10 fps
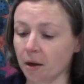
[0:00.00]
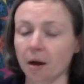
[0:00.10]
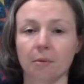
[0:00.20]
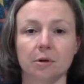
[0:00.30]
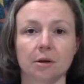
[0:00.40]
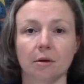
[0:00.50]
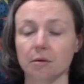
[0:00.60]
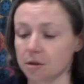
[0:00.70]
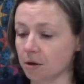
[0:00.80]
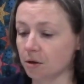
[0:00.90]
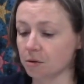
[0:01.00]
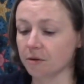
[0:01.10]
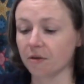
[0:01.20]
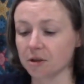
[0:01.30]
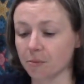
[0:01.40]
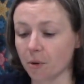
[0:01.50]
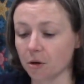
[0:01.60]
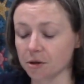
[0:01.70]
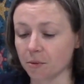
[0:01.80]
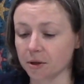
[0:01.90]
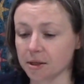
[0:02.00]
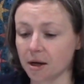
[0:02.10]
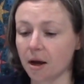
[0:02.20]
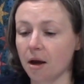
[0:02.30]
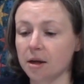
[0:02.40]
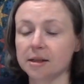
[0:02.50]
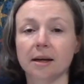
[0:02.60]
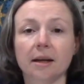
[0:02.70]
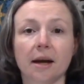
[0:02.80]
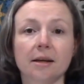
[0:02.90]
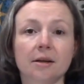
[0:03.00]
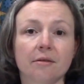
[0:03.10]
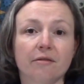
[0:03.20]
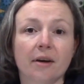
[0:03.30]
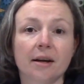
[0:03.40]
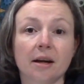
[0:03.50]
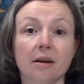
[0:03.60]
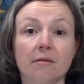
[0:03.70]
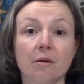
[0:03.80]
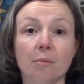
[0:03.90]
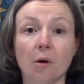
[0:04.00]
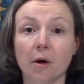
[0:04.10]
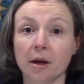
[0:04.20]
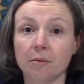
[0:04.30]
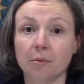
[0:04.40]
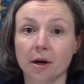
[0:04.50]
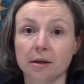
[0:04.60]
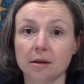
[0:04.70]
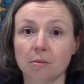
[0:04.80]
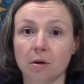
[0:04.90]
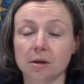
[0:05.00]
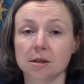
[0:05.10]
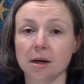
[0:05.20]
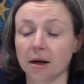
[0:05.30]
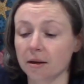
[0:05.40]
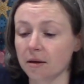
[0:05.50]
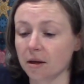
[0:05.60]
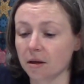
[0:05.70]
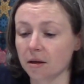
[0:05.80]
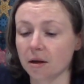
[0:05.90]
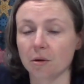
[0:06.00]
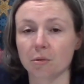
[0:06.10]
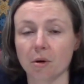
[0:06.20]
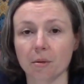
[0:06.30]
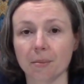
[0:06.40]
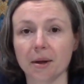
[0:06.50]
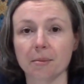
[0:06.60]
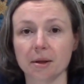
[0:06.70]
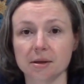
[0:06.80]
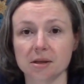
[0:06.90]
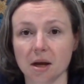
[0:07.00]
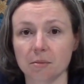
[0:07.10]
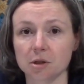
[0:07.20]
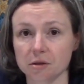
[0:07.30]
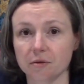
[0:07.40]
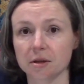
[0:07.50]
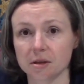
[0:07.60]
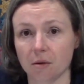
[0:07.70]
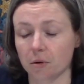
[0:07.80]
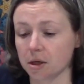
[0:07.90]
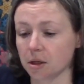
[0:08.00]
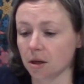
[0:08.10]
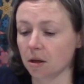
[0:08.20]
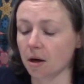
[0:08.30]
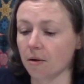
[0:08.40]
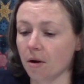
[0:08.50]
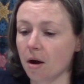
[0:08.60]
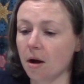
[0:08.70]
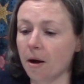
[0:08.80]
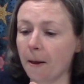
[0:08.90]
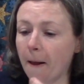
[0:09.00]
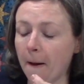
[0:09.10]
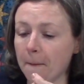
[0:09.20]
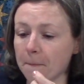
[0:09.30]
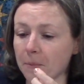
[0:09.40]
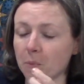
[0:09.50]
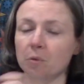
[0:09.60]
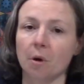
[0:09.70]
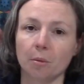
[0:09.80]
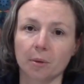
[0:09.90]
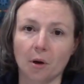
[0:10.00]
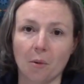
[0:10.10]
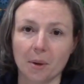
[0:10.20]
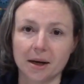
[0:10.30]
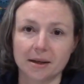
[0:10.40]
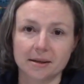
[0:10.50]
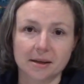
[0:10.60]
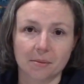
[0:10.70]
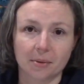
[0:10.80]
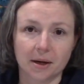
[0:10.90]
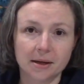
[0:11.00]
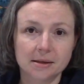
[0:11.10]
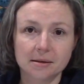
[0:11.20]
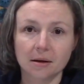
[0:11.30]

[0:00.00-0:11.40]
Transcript: I would also use the Fons and Porter ones. Sadly I didn't find any of the Bohin branded ones, and I think that they would probably be the same, just for the same reason that they're probably all made in the same place.